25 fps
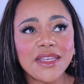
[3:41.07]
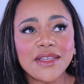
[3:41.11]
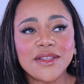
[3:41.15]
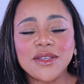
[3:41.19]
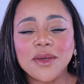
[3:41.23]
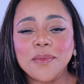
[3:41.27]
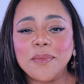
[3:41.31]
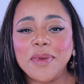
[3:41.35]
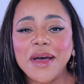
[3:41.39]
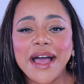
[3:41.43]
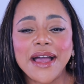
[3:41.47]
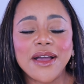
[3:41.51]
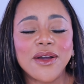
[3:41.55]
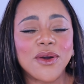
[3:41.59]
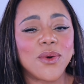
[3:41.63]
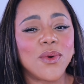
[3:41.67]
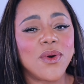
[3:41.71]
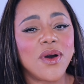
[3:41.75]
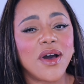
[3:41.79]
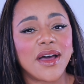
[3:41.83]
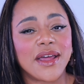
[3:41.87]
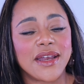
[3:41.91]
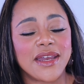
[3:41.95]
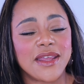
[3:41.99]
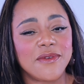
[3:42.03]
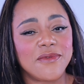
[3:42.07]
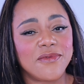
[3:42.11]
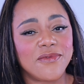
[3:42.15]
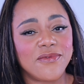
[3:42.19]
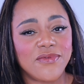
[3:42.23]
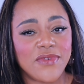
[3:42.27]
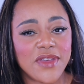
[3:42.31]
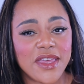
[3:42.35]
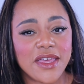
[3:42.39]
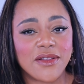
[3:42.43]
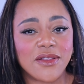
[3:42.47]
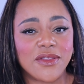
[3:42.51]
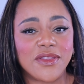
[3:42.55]
tobacco honey
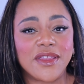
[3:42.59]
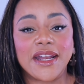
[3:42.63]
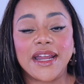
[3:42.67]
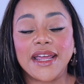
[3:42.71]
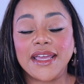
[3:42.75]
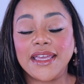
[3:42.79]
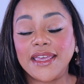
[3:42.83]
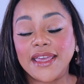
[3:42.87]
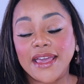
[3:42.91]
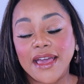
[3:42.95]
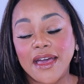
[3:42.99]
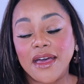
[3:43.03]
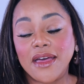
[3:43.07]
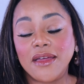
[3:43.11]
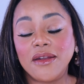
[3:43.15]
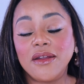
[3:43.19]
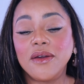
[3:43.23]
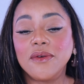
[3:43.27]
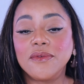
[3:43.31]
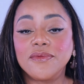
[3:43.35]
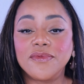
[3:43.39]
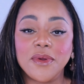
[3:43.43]
feel that I get